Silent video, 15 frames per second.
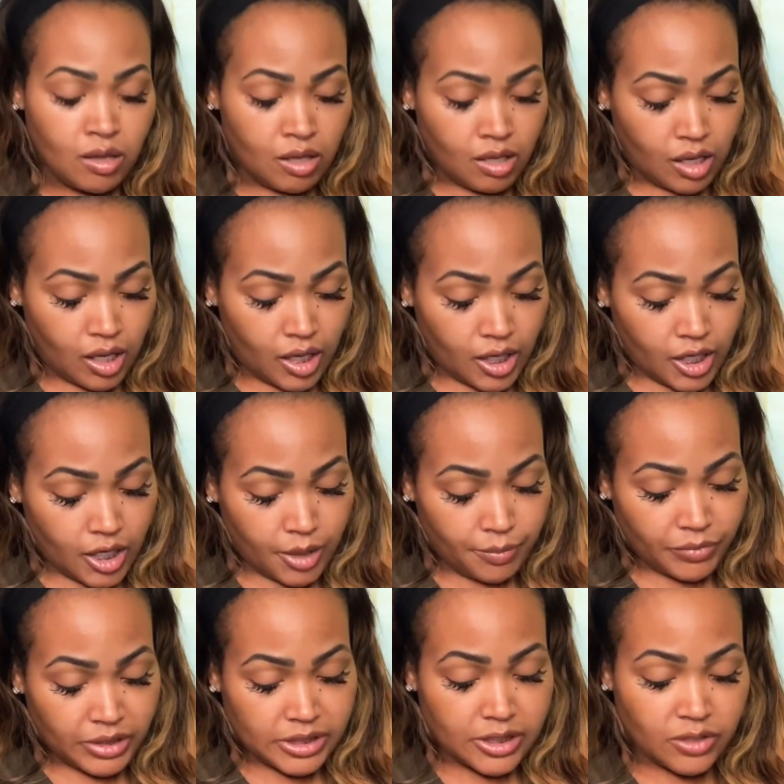
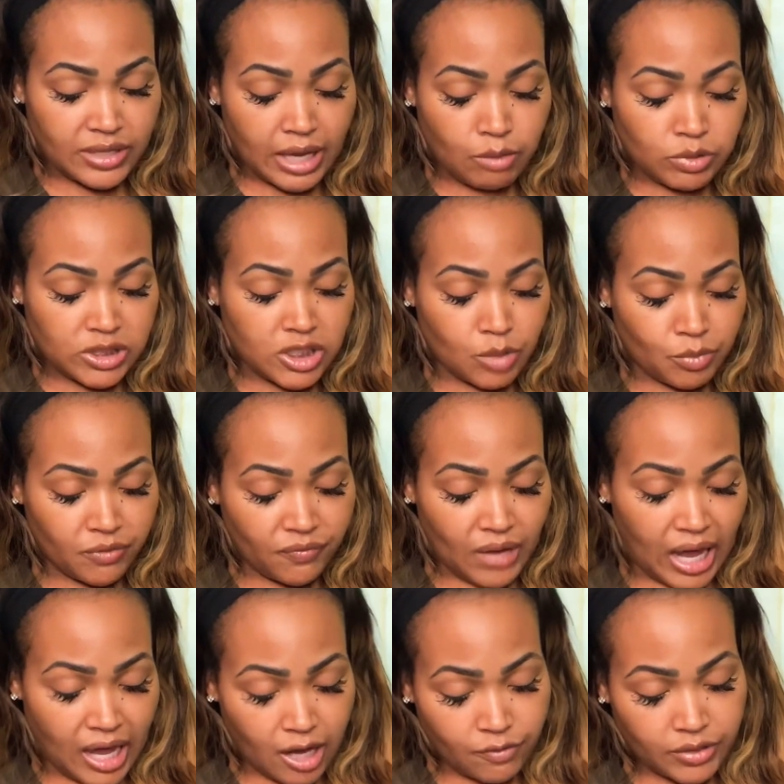So that was number
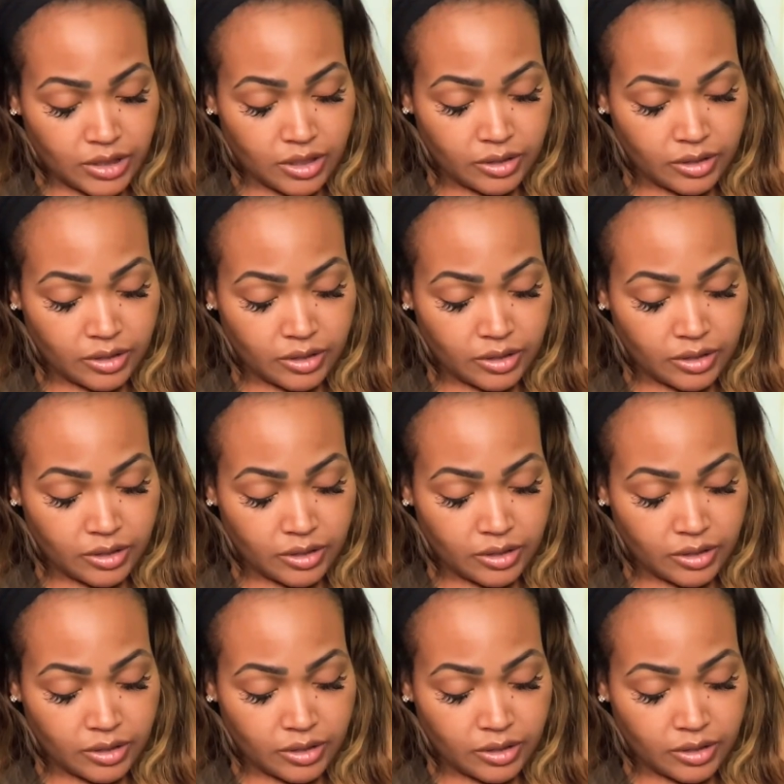5.